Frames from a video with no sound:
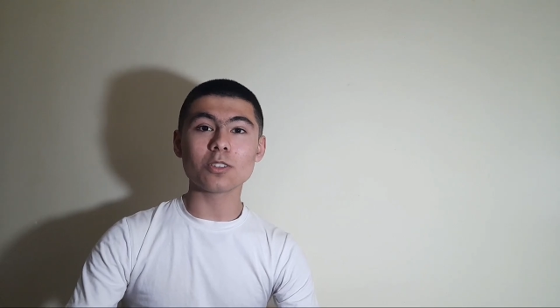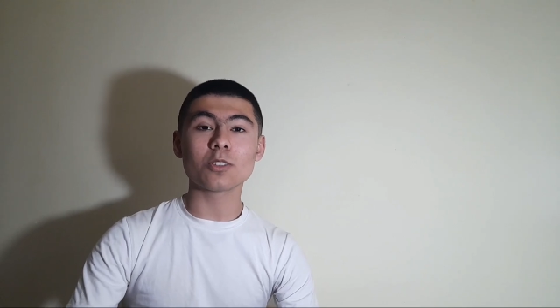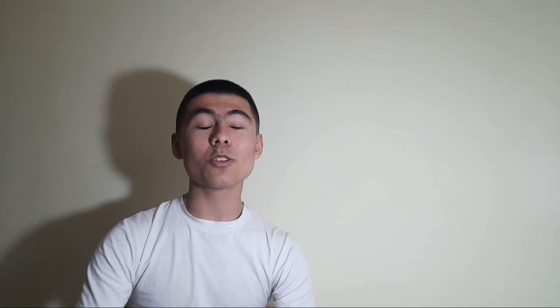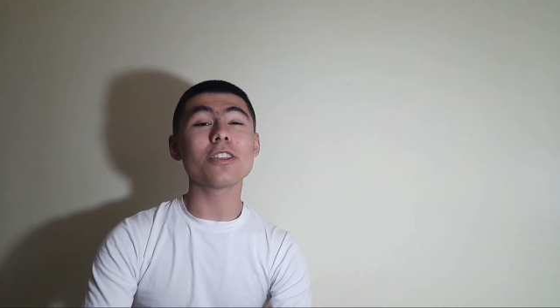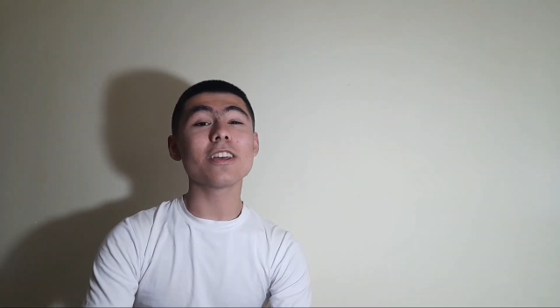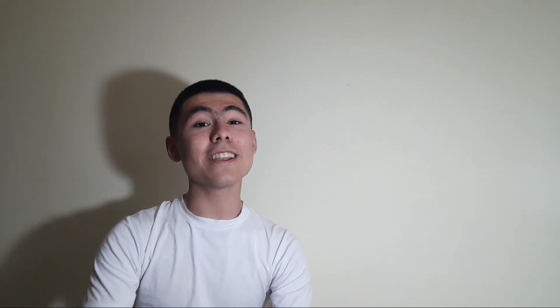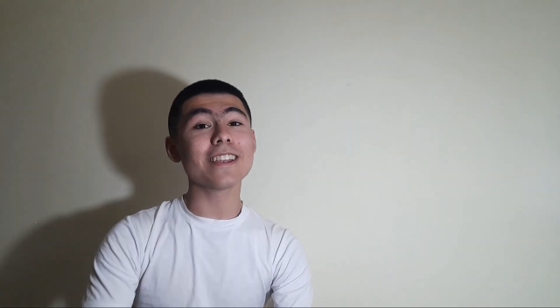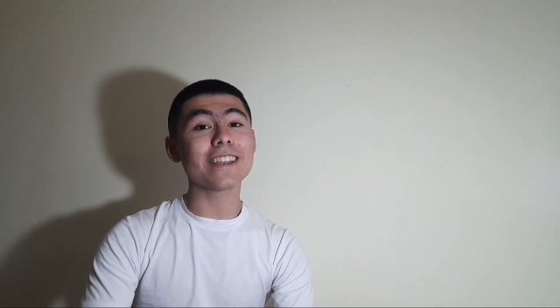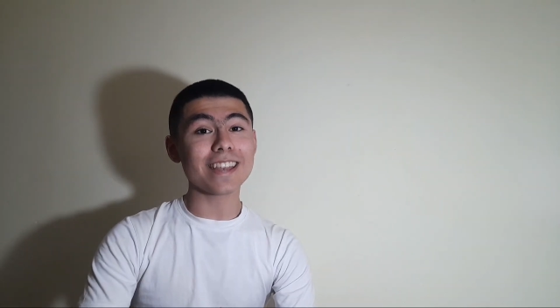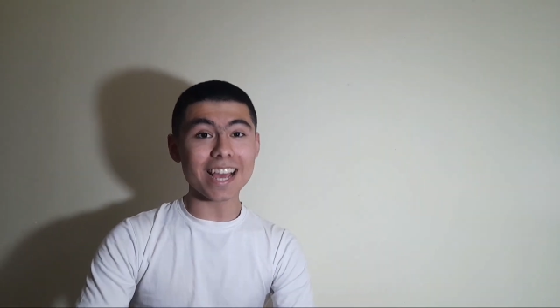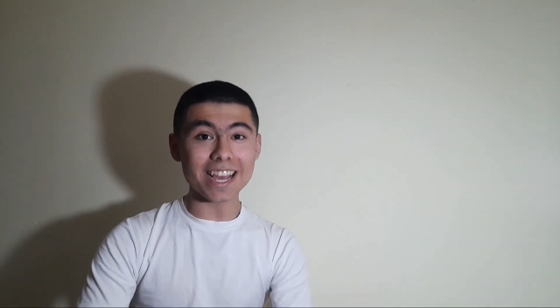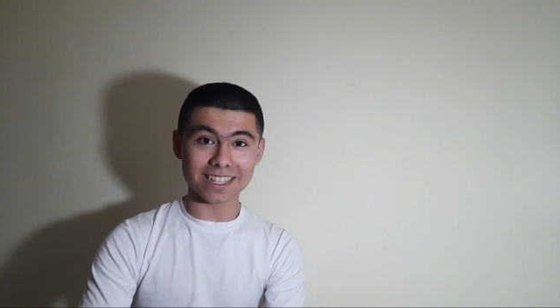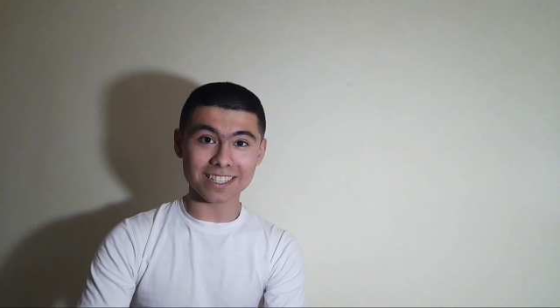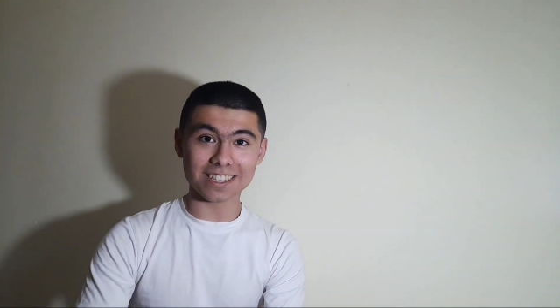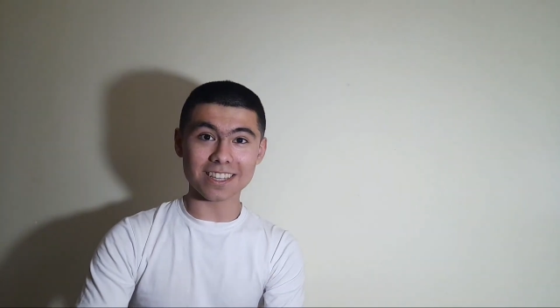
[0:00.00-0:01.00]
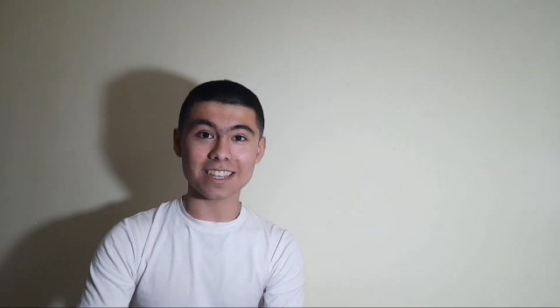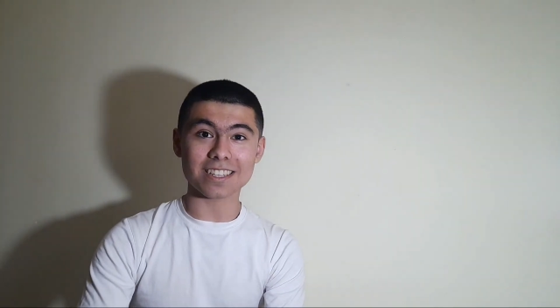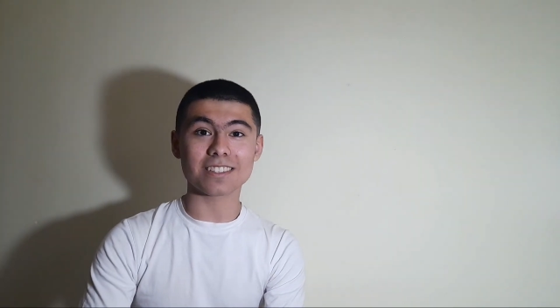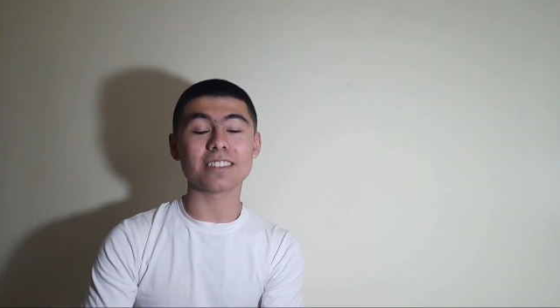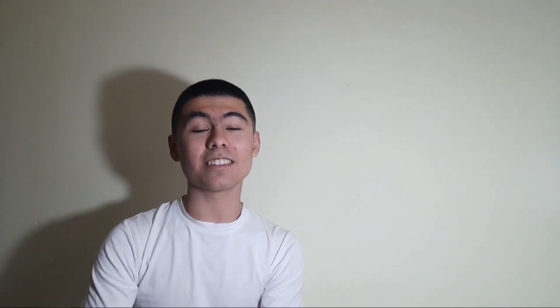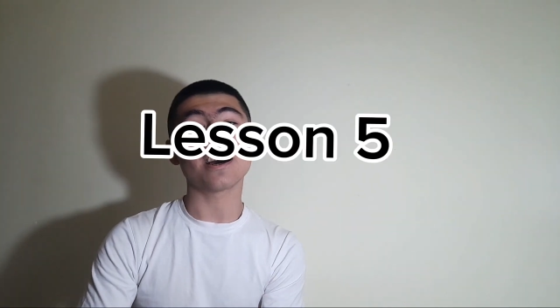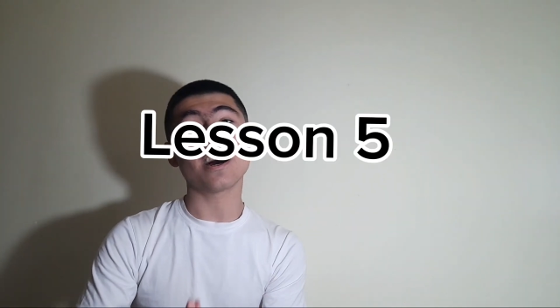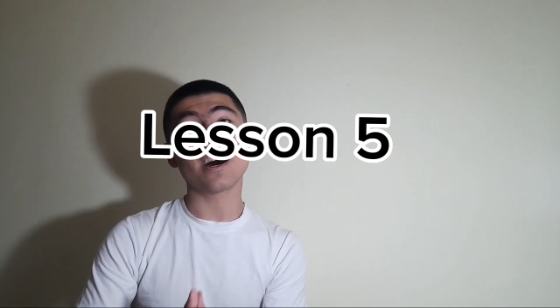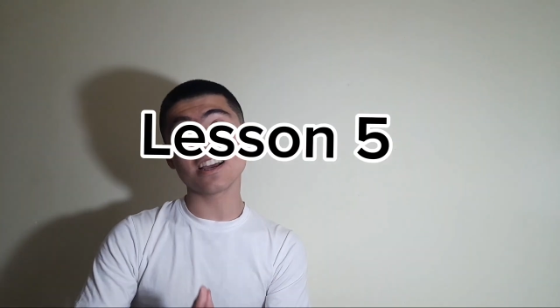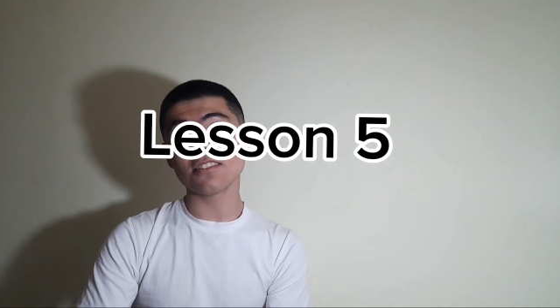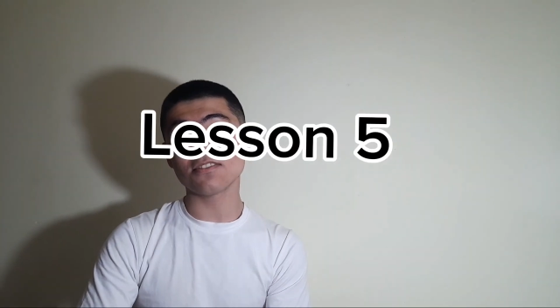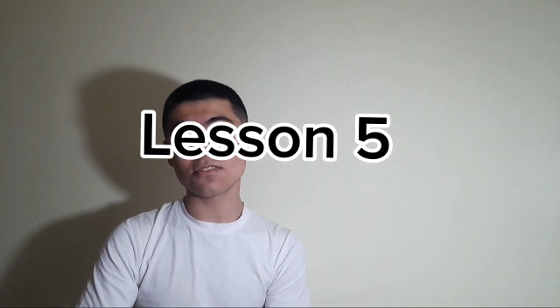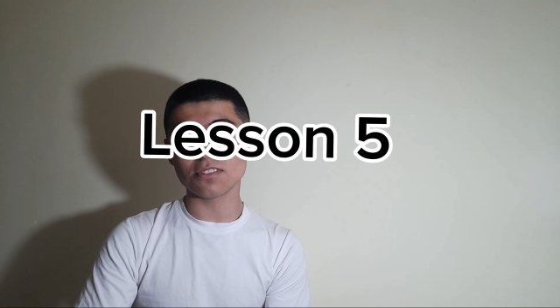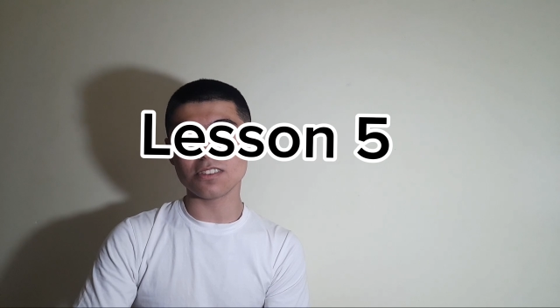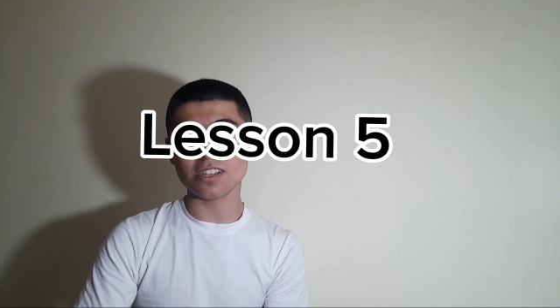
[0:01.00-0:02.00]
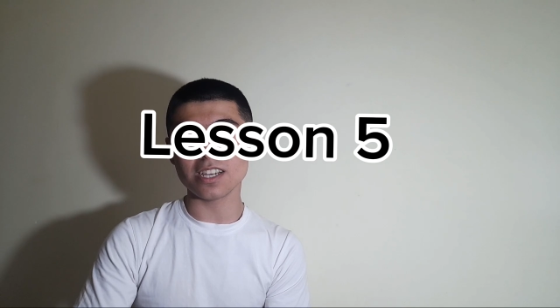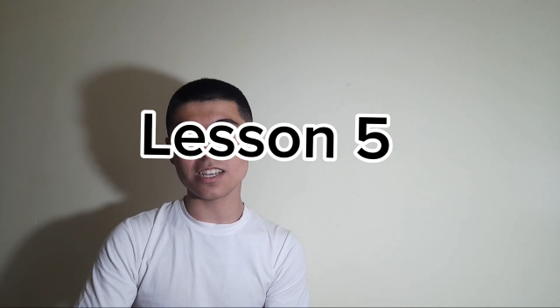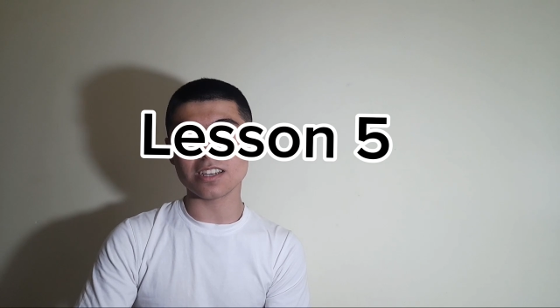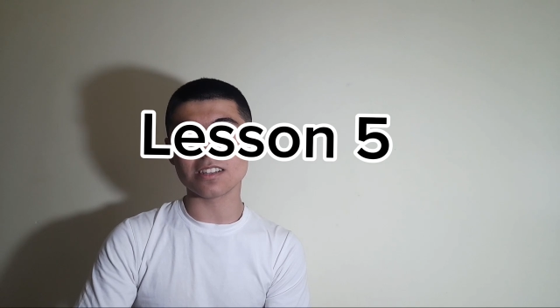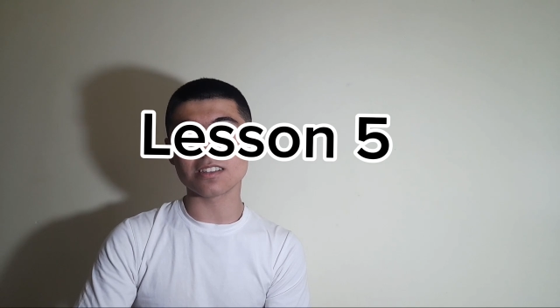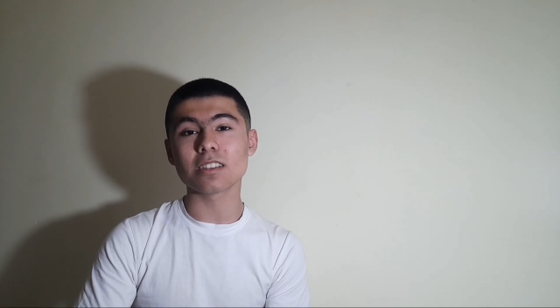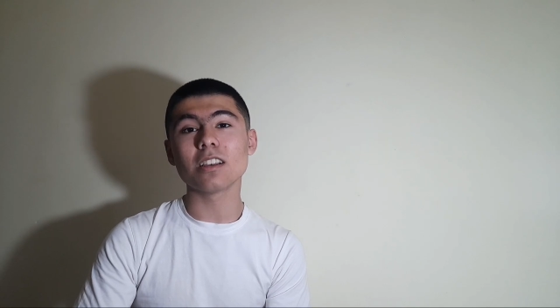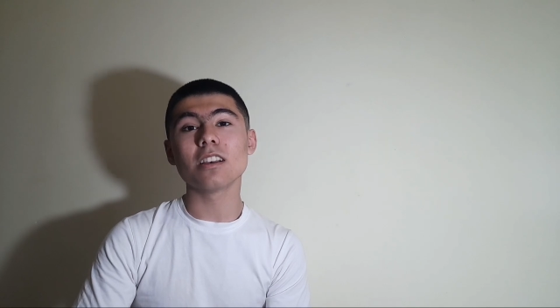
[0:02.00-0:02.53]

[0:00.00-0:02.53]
to the next lesson, I've learned